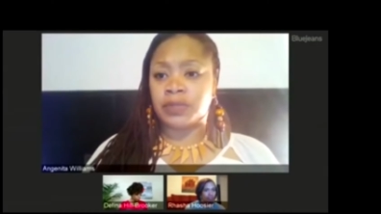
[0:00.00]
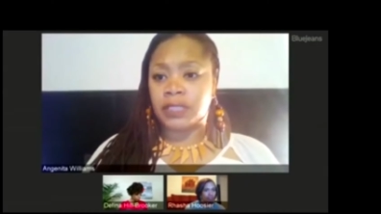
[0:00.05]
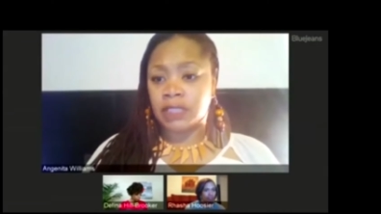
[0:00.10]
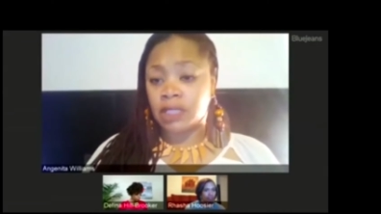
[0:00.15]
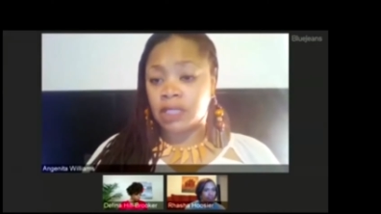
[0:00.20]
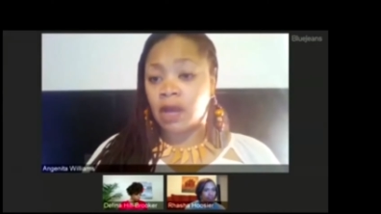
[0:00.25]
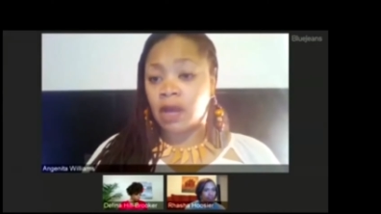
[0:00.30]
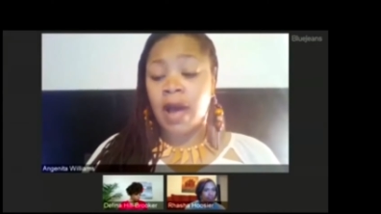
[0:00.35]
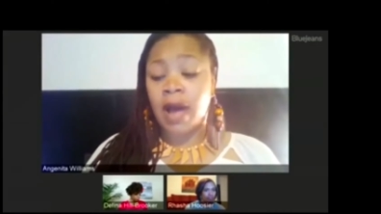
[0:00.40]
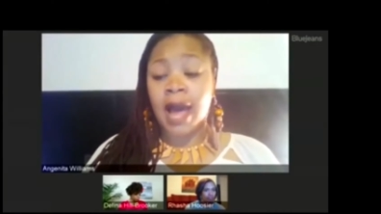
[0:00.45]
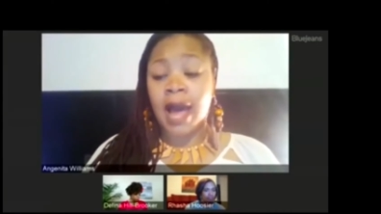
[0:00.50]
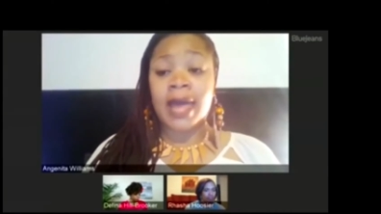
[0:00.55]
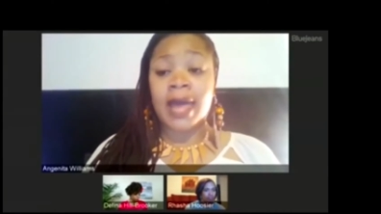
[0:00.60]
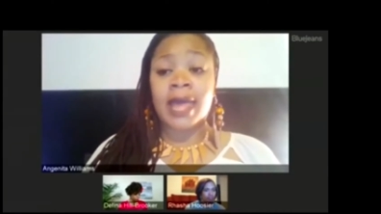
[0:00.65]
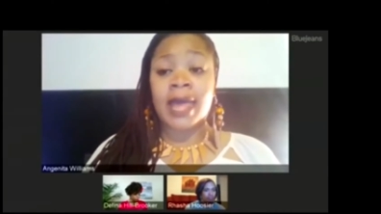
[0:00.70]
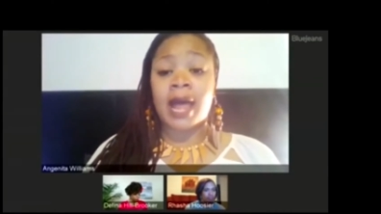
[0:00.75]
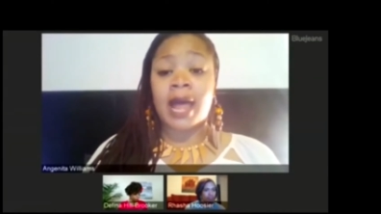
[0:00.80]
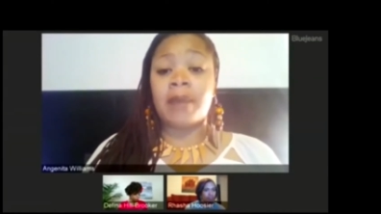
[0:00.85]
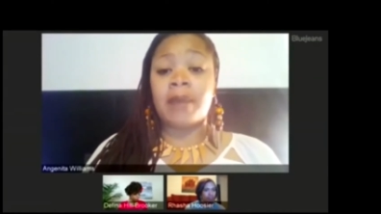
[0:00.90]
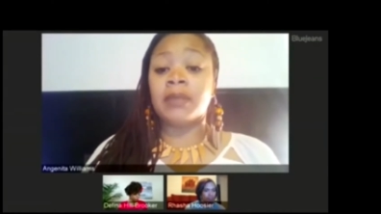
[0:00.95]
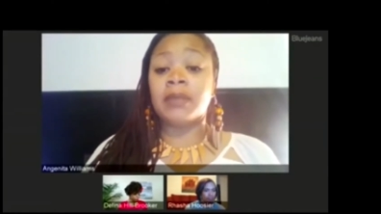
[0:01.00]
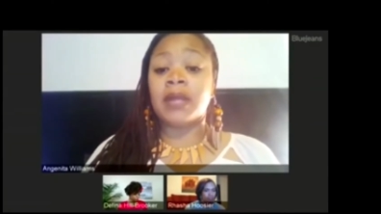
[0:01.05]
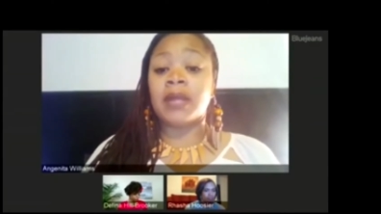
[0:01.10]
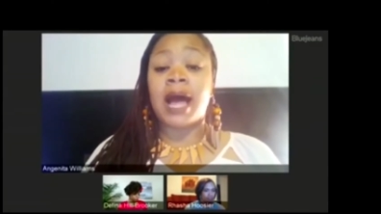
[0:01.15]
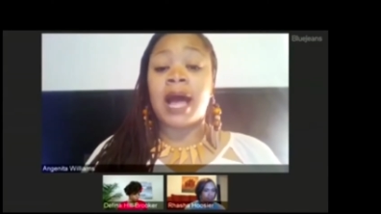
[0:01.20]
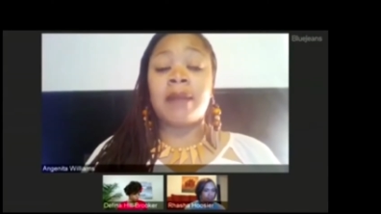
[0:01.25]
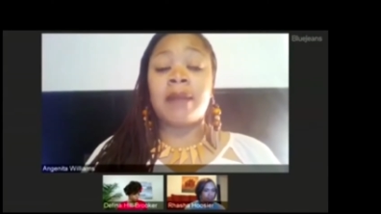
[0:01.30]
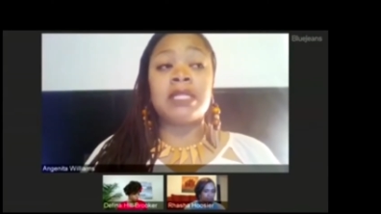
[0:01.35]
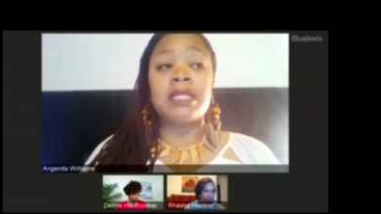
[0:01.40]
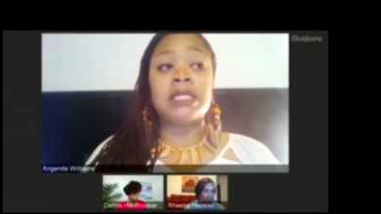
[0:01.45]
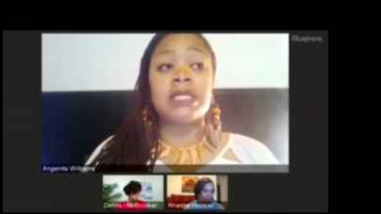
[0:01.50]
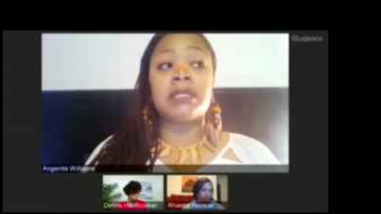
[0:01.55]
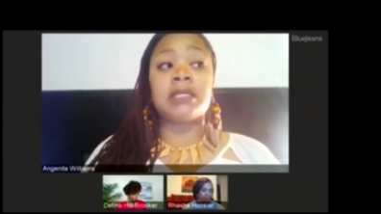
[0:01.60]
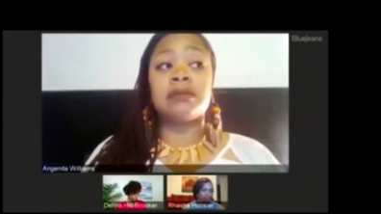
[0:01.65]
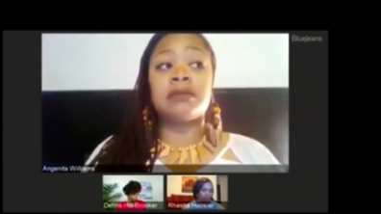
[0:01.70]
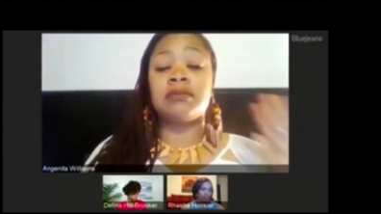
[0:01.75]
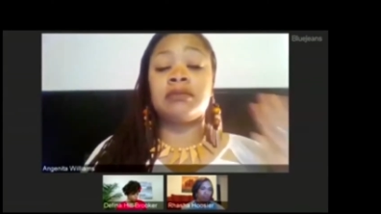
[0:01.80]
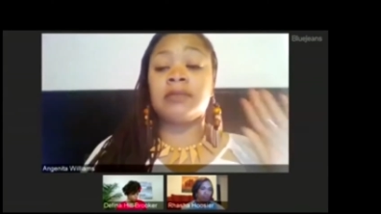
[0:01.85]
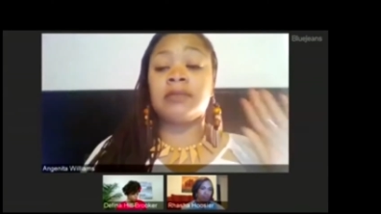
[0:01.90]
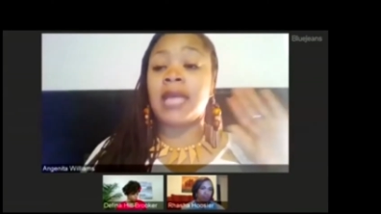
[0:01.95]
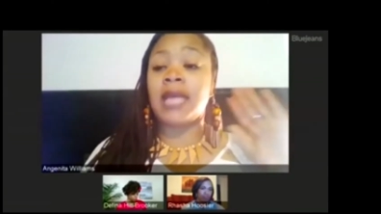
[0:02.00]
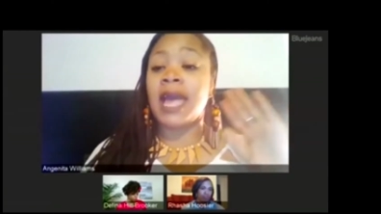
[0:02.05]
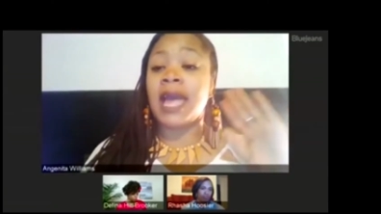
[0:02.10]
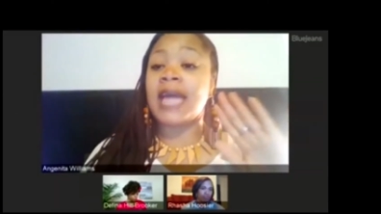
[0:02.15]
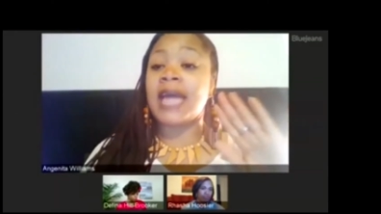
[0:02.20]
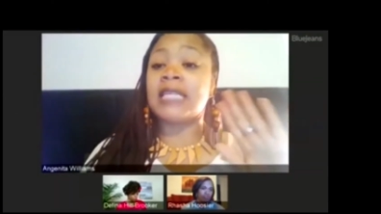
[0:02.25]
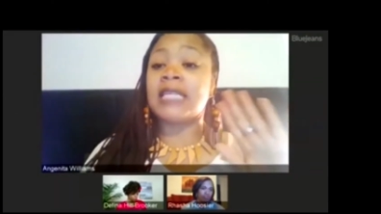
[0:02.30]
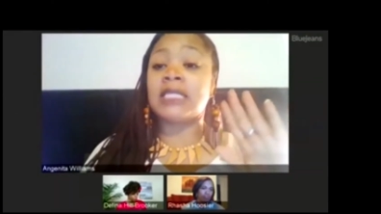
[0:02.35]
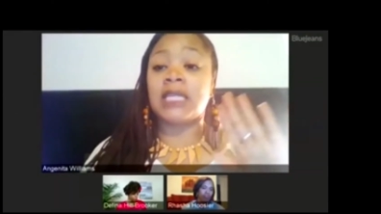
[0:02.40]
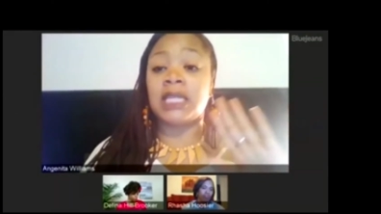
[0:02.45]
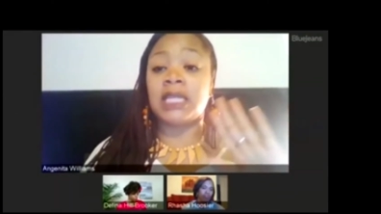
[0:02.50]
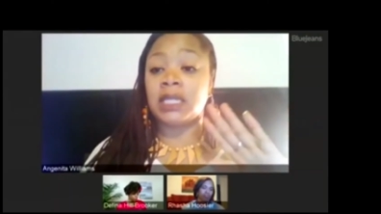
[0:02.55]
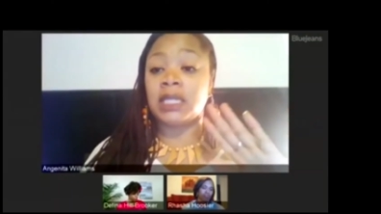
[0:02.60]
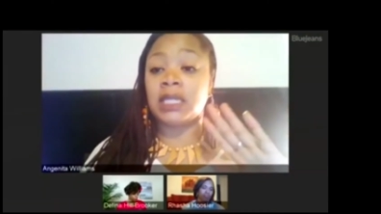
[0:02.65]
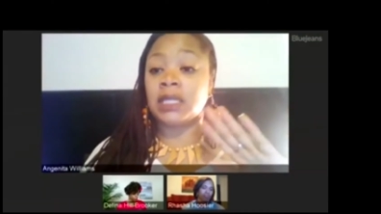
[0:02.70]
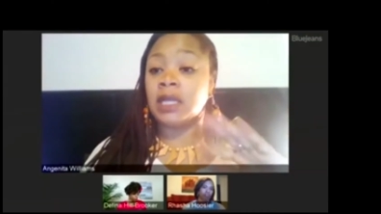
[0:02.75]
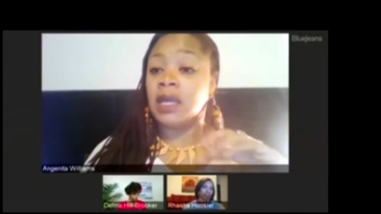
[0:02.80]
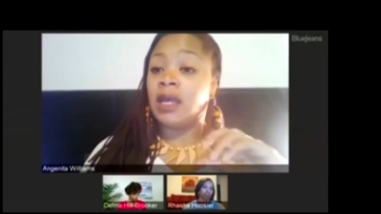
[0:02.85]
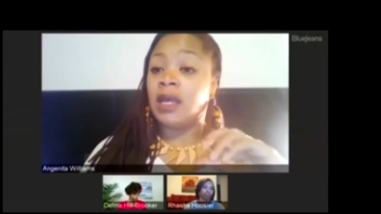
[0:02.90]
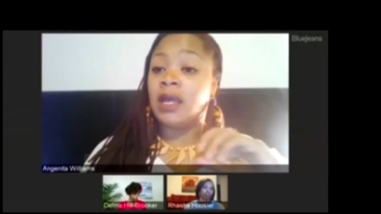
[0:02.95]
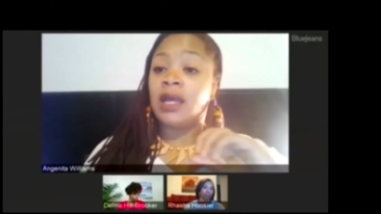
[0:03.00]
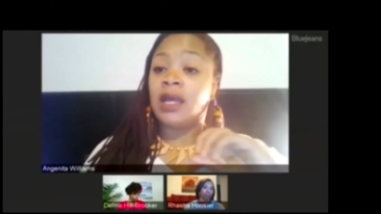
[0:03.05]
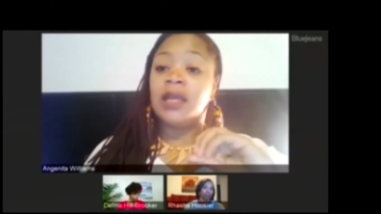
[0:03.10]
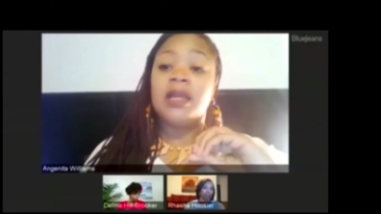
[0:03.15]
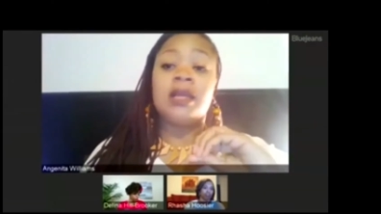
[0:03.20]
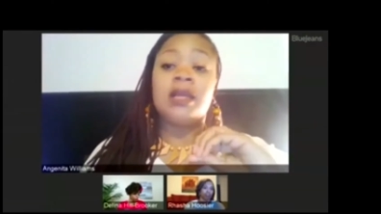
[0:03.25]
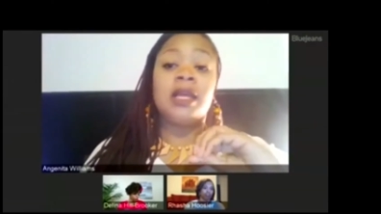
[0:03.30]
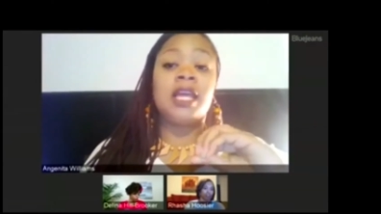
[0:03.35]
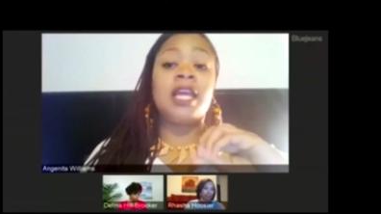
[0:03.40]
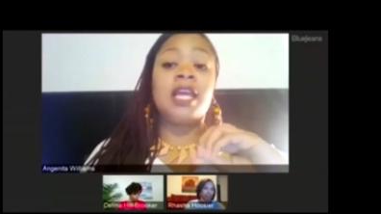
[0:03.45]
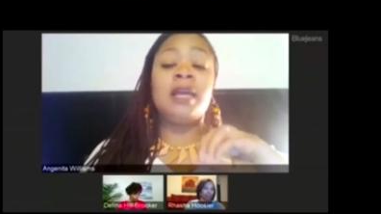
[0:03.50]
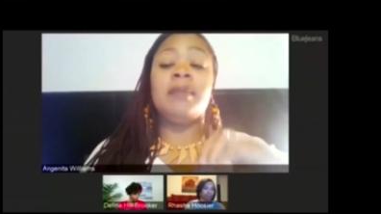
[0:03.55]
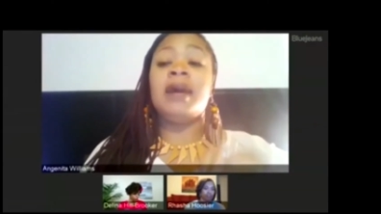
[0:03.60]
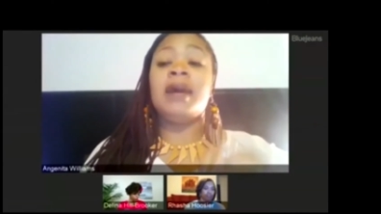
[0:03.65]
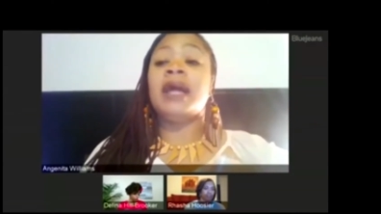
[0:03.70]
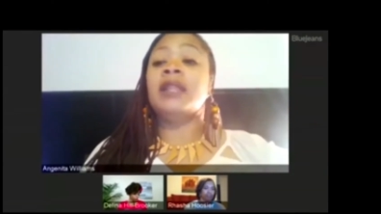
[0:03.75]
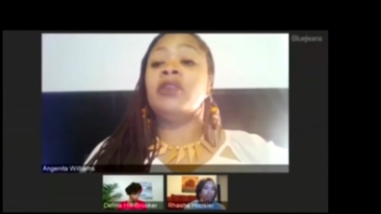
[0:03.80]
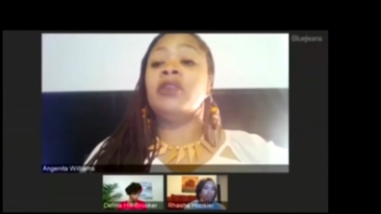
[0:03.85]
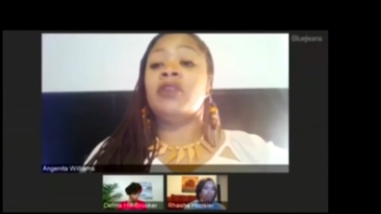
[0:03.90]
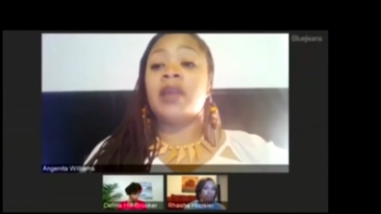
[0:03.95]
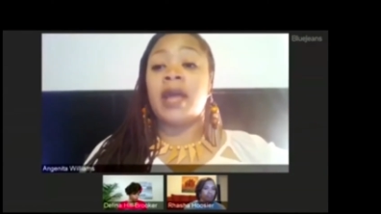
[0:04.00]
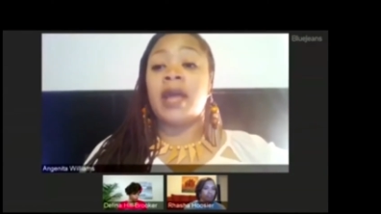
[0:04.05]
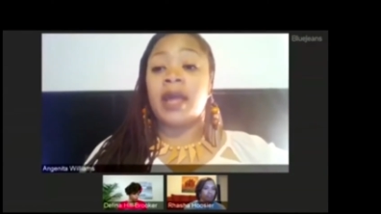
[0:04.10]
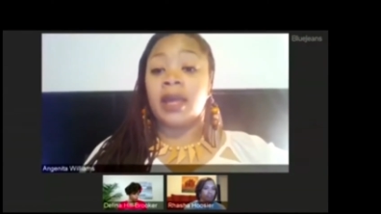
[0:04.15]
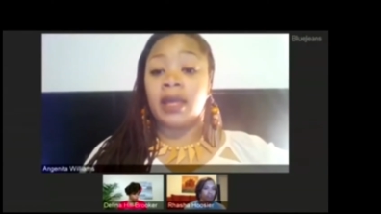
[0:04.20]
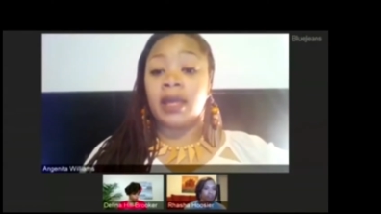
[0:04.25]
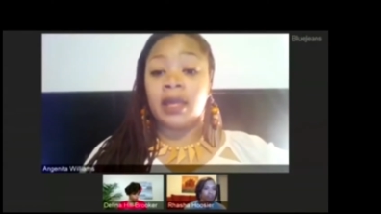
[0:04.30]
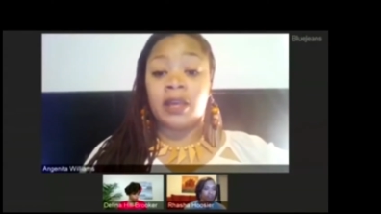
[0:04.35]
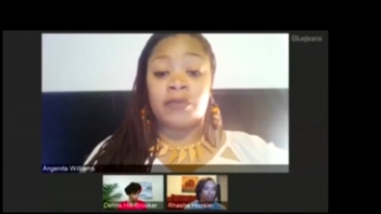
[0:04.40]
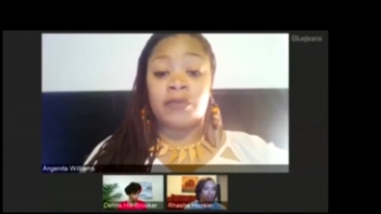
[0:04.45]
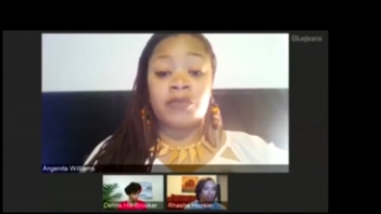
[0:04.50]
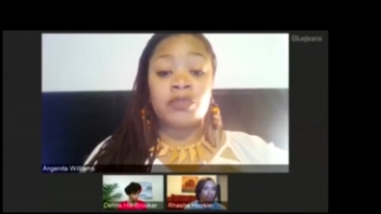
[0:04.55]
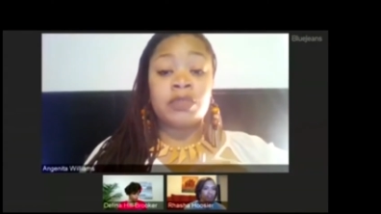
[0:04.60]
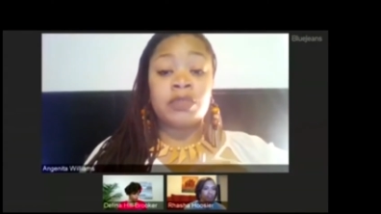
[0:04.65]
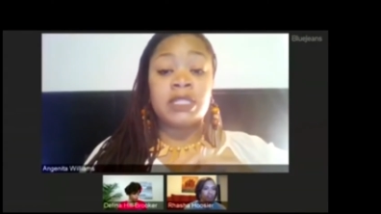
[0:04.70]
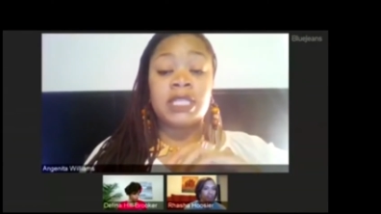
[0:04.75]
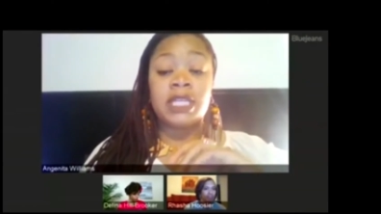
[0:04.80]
So I'm just asking anybody today, if you see a